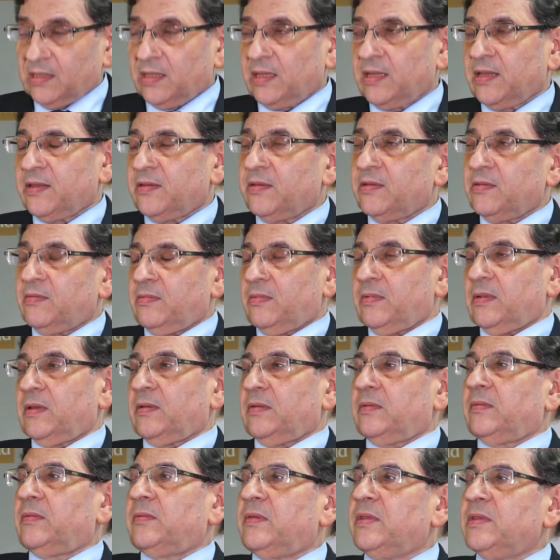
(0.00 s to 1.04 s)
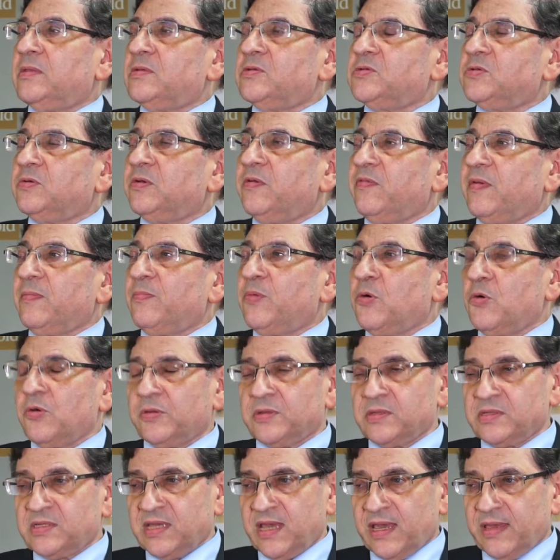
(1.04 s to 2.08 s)
Uh, sort of
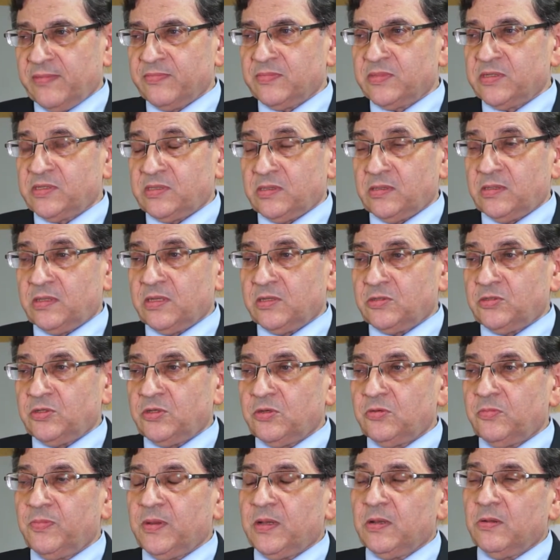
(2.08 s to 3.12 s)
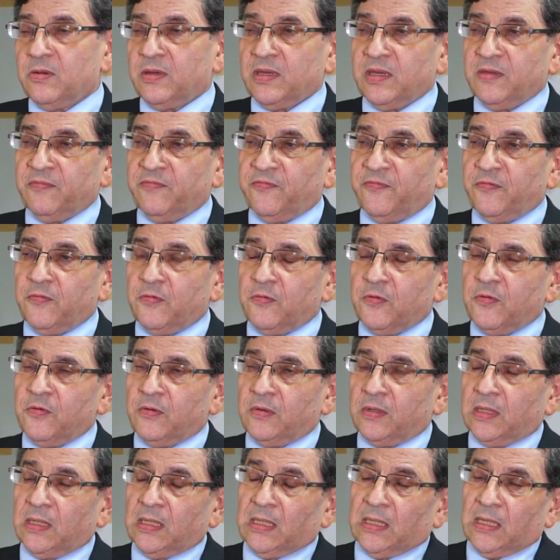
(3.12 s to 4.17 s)
important terms that you'd be looking
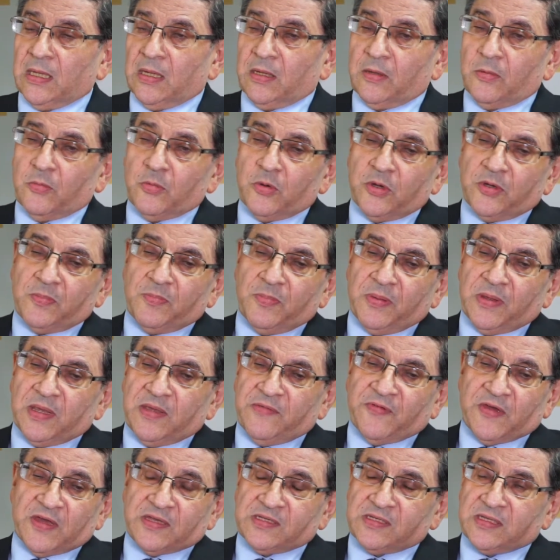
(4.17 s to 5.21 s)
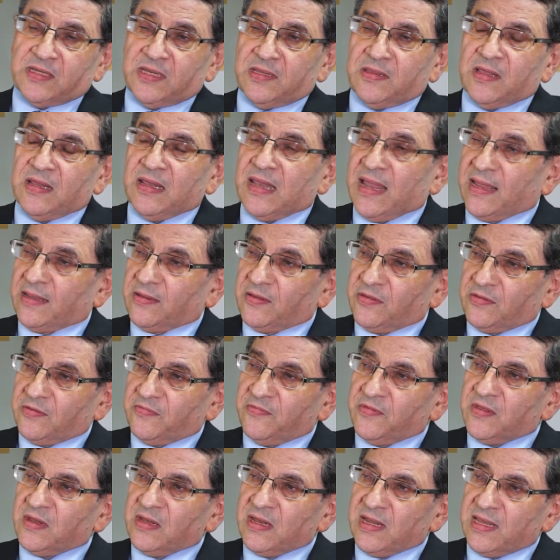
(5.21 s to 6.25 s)
for would be firstly the length
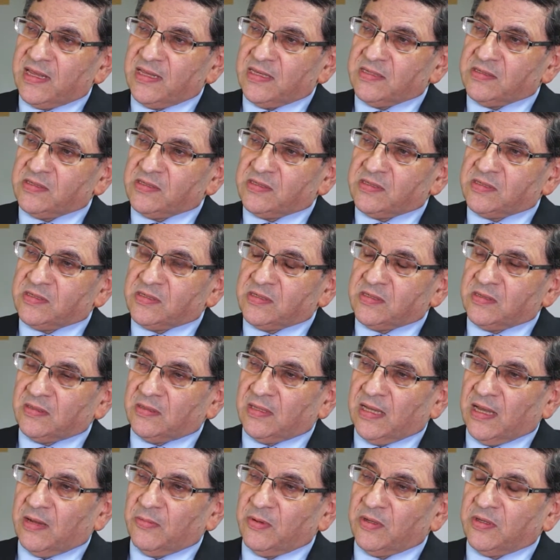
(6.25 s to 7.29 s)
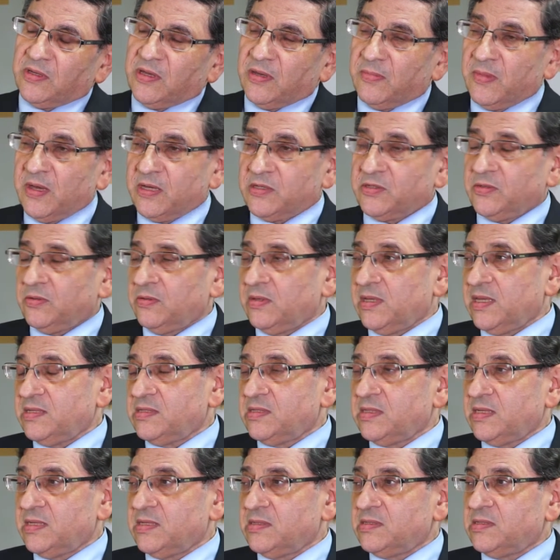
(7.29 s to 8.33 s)
of the lease. Now with commercial
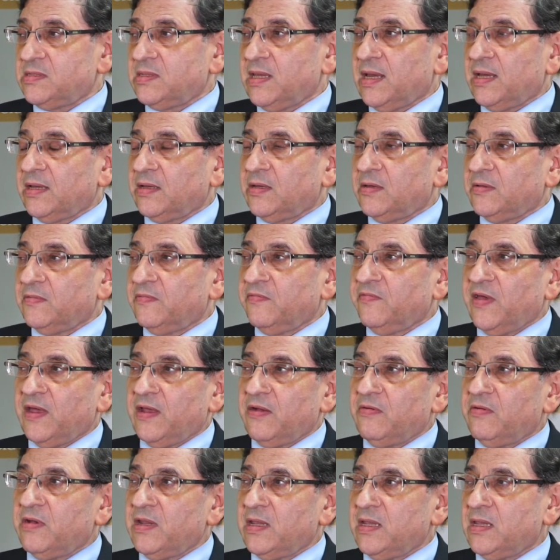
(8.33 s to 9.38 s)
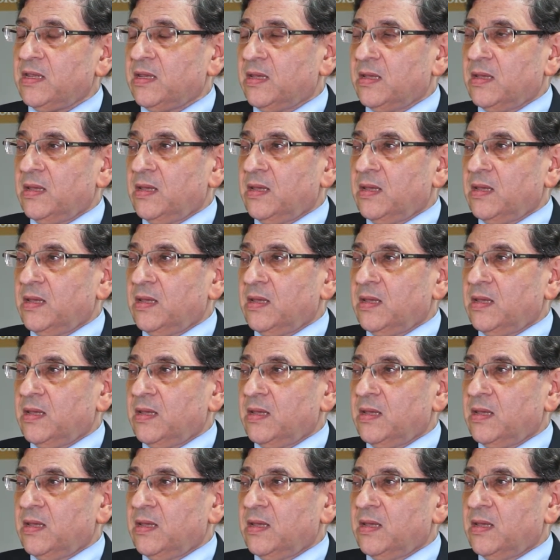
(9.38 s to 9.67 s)
leases that can vary